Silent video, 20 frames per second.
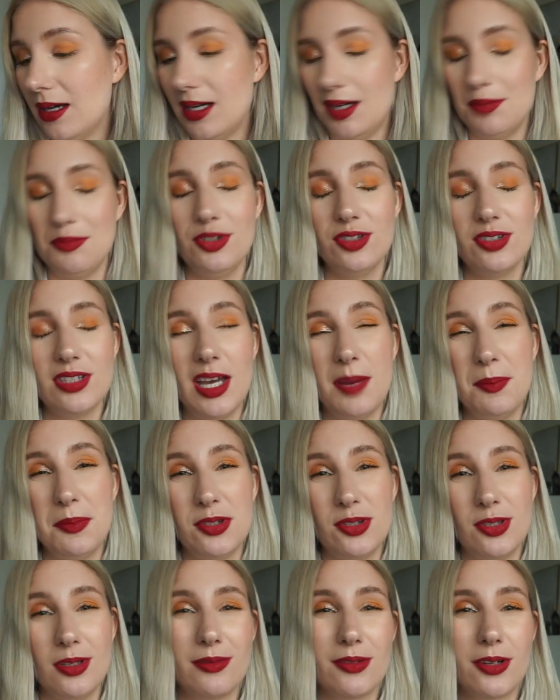I'm just happy
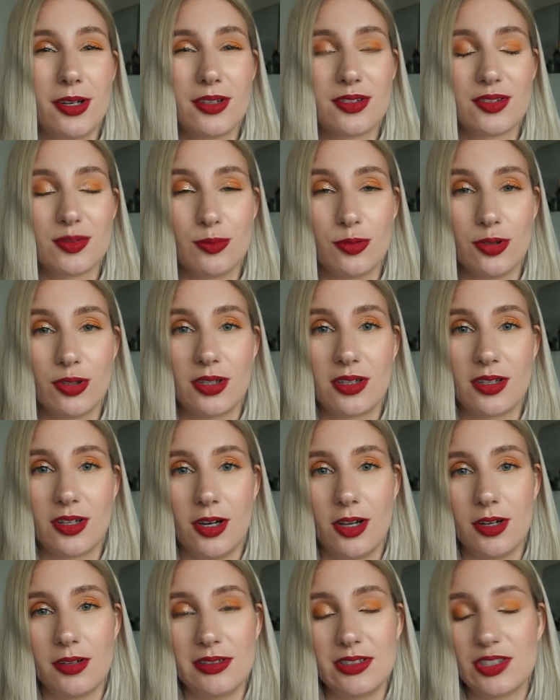to have gotten some more
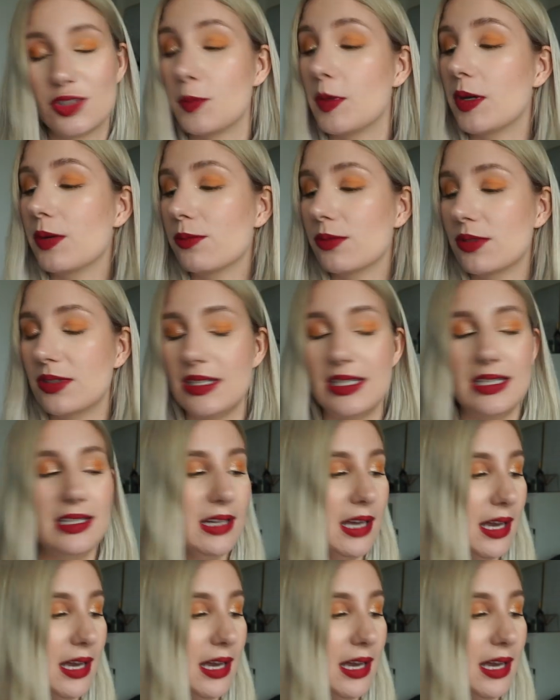color into my routine.